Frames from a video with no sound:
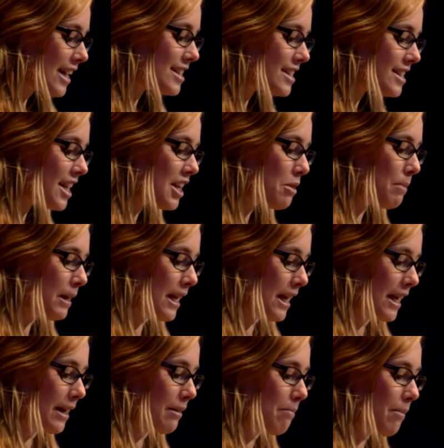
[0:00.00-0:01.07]
As I said at the
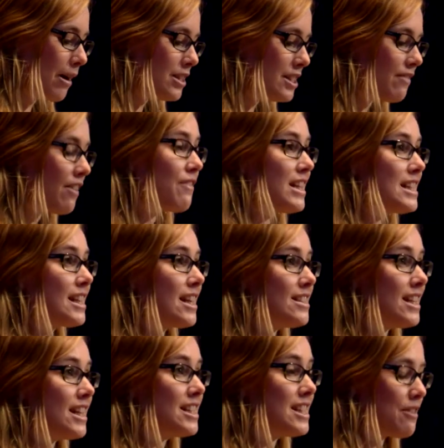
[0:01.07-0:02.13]
beginning, past fundraising
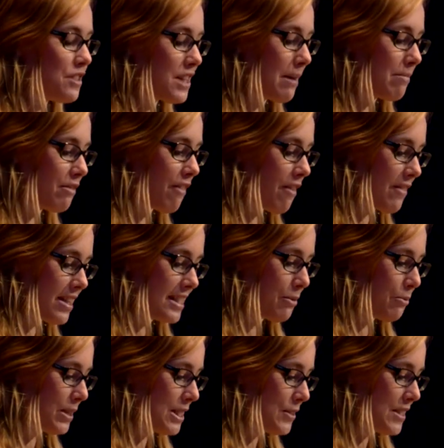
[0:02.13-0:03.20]
ideas have shaped the
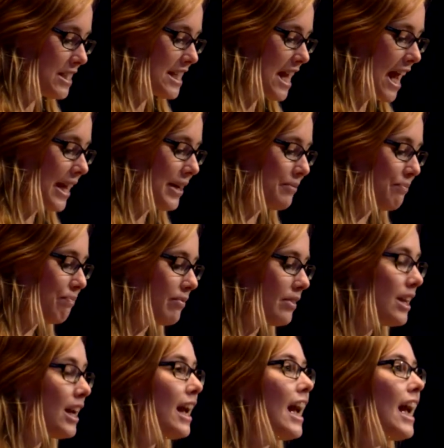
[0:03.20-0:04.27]
fundraising we do today.
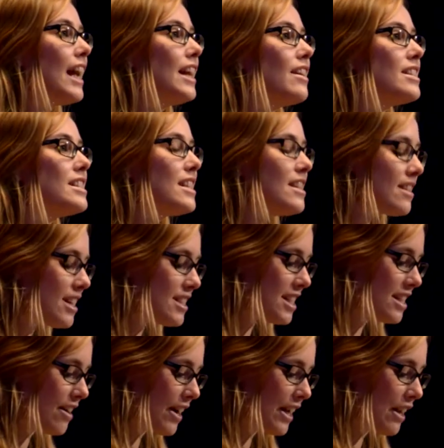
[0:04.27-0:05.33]
In
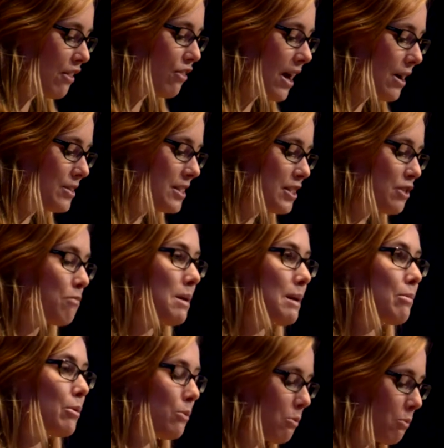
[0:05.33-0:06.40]
1939, thousands of
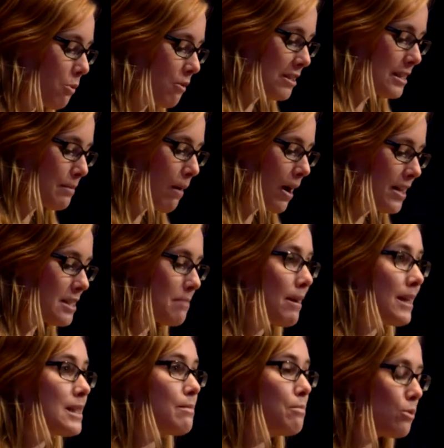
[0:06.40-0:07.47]
people were inspired to
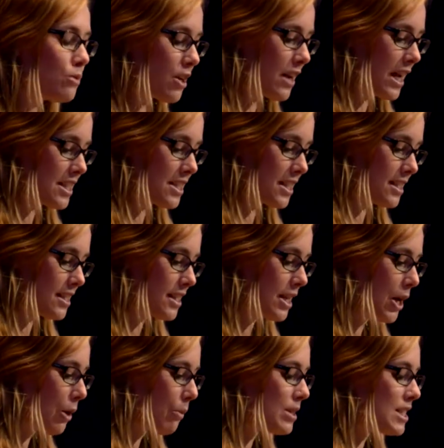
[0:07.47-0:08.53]
make small donations,
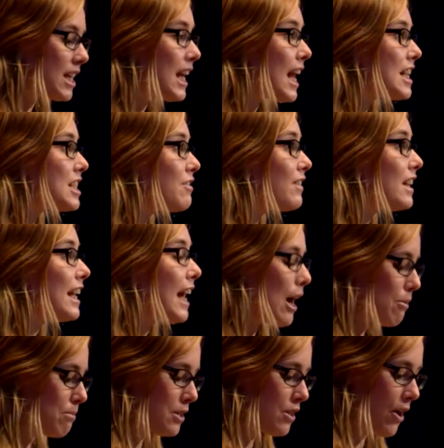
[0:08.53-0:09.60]
which collectively
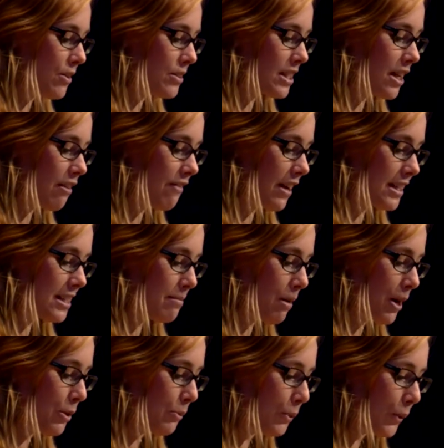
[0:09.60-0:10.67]
helped those affected
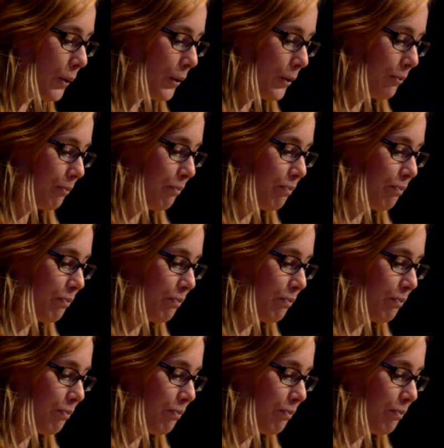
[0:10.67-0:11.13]
by the war.